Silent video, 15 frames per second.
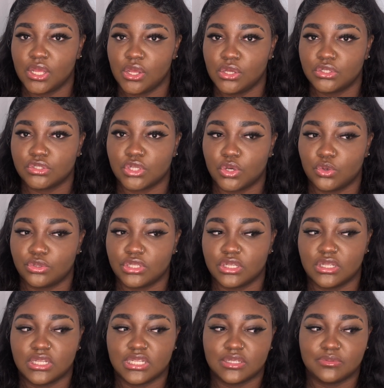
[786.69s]
So
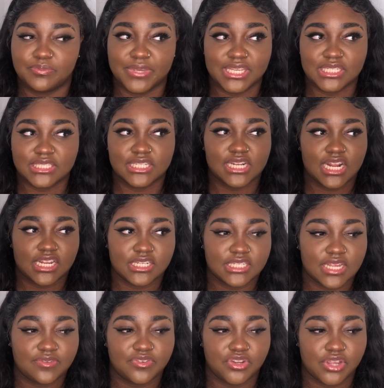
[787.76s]
the biggest thing I can say
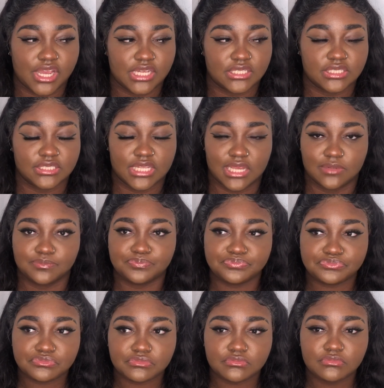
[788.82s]
for you guys is, like,
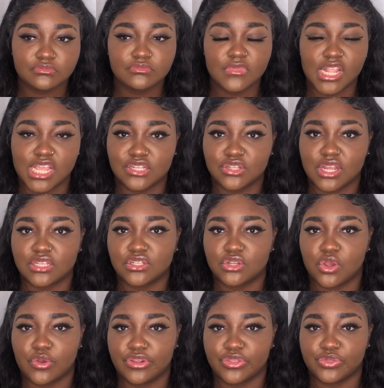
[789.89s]
as you guys are
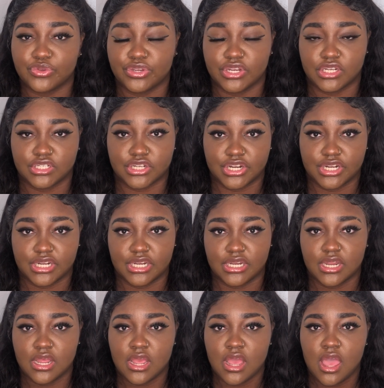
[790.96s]
going through your journey,
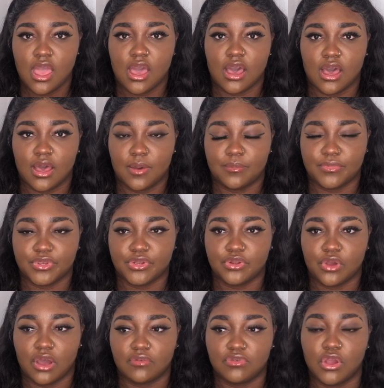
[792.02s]
you know,
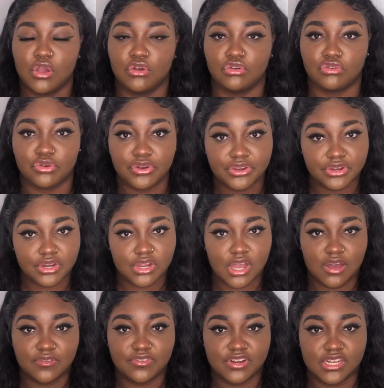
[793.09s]
of growing your
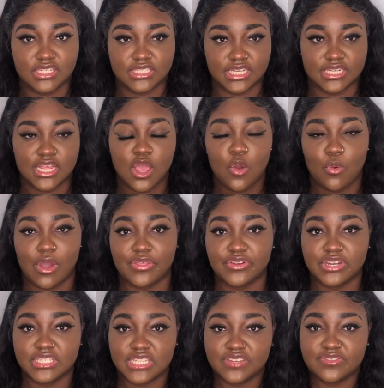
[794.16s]
confidence, and whether
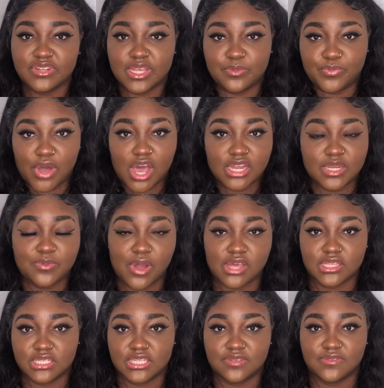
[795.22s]
it's even like body
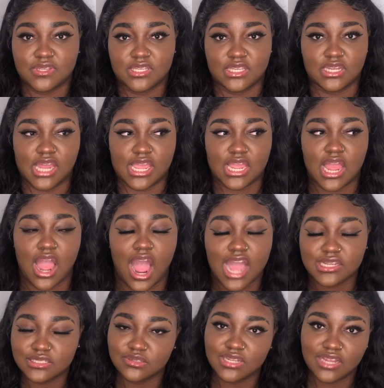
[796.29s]
positivity, like, I
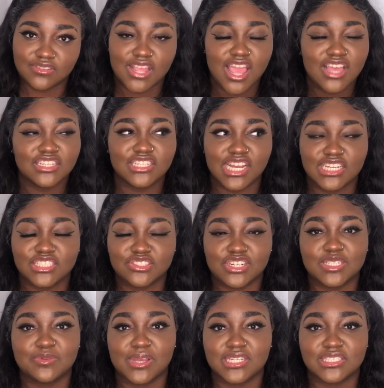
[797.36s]
still have, guys, trust
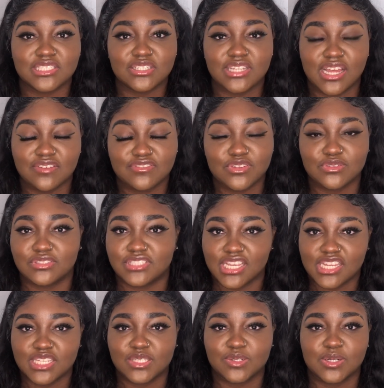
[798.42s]
me, I still have those
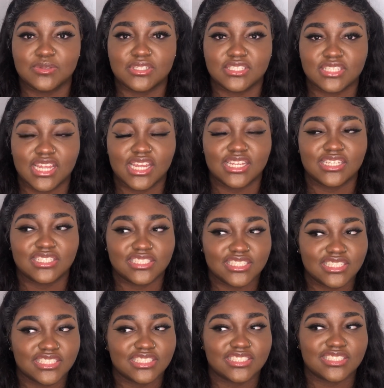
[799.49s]
days where I'm just like,
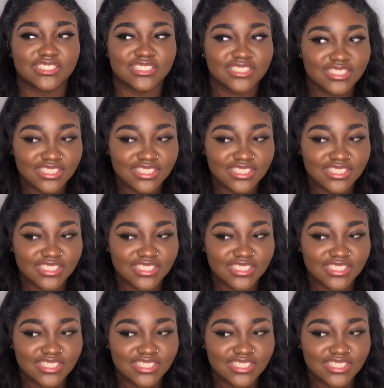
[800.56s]
sis,